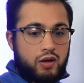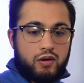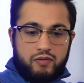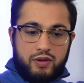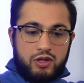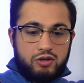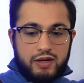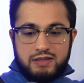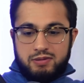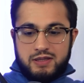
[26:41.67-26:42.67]
From the
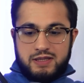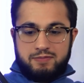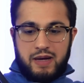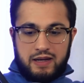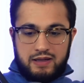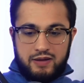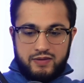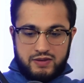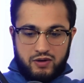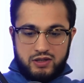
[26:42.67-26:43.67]
U.S. perspective,
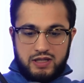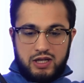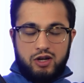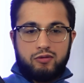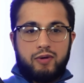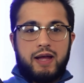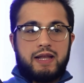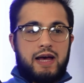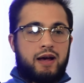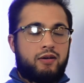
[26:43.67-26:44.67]
as far as I know right
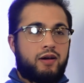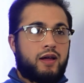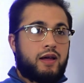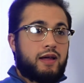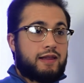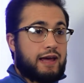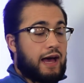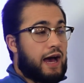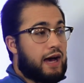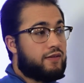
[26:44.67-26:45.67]
now, they
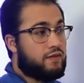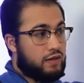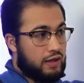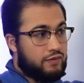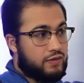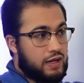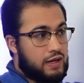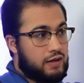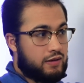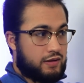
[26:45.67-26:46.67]
have
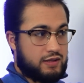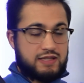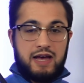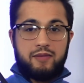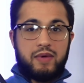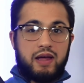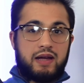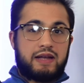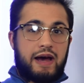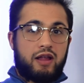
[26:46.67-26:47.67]
lifted the $10
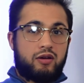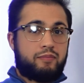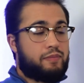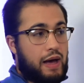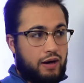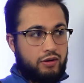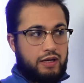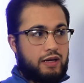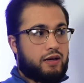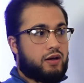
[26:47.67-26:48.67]
million
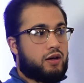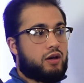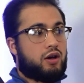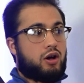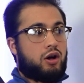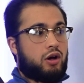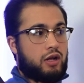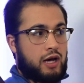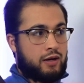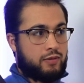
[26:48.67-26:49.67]
bounty on
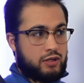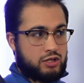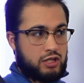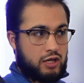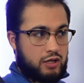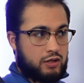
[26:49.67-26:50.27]
Ahmad al-Shara.